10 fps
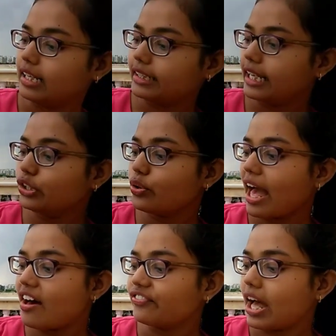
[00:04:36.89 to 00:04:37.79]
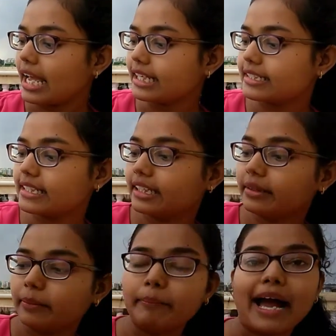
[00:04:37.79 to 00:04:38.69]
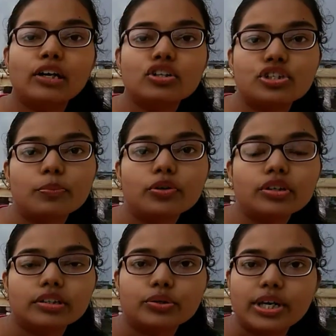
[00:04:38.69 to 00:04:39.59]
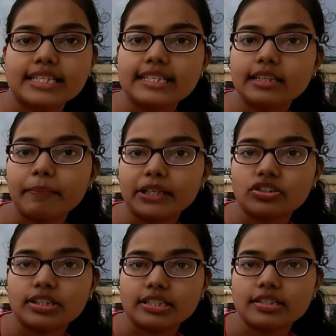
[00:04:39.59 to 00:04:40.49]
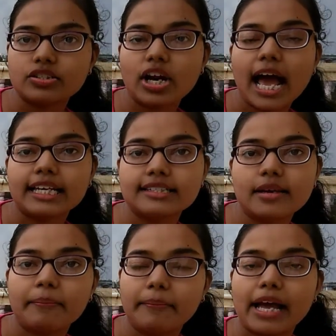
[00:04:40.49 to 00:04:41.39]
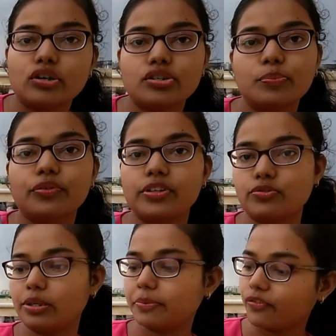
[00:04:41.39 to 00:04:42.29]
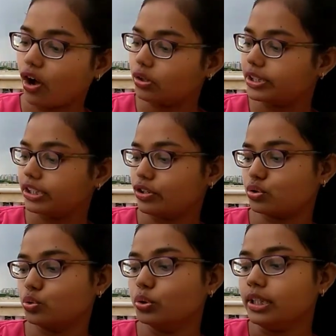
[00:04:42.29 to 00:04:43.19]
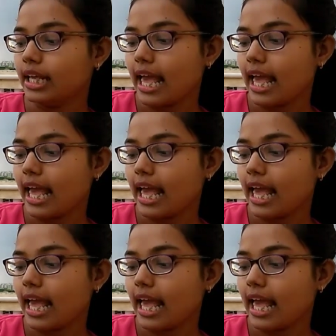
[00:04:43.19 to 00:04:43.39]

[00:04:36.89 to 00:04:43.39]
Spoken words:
Then you have ISC biology book. You can see the picture. This is your ISC biology book, which will be followed in your school.